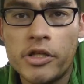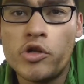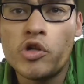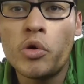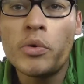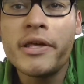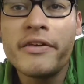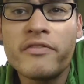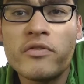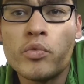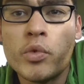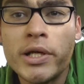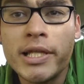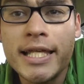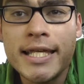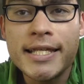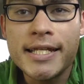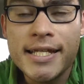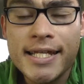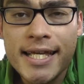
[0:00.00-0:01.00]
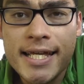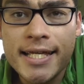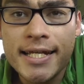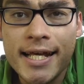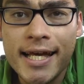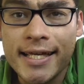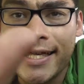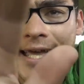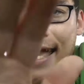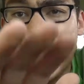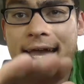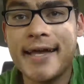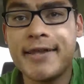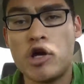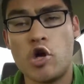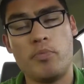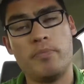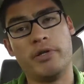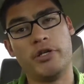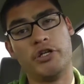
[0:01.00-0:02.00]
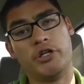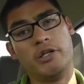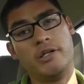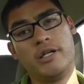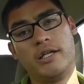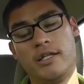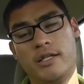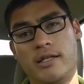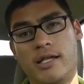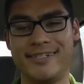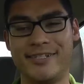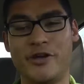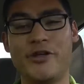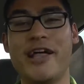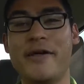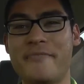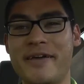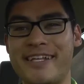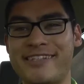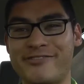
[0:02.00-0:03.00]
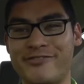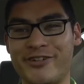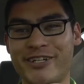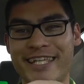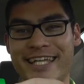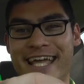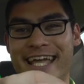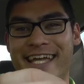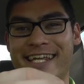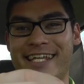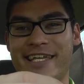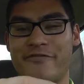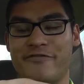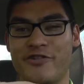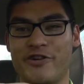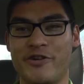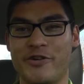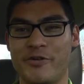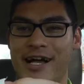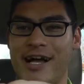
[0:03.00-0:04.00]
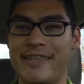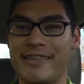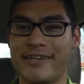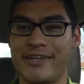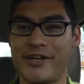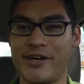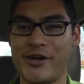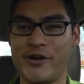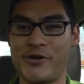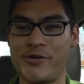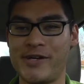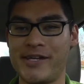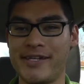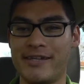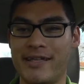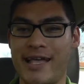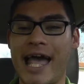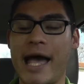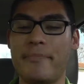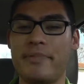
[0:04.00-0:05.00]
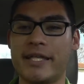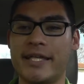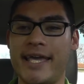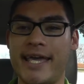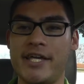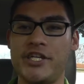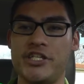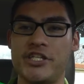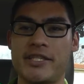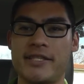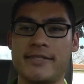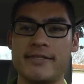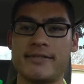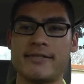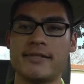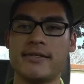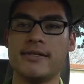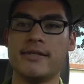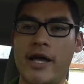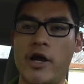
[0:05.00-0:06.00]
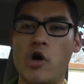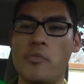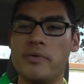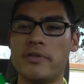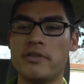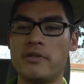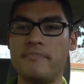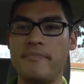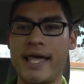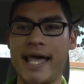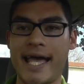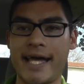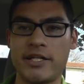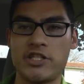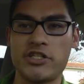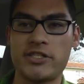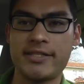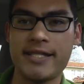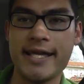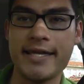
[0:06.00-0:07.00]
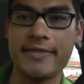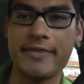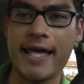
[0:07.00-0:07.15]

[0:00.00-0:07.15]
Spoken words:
You don't even really need a can opener, so that makes it really handy for on-the-go applications. If I open the bag just like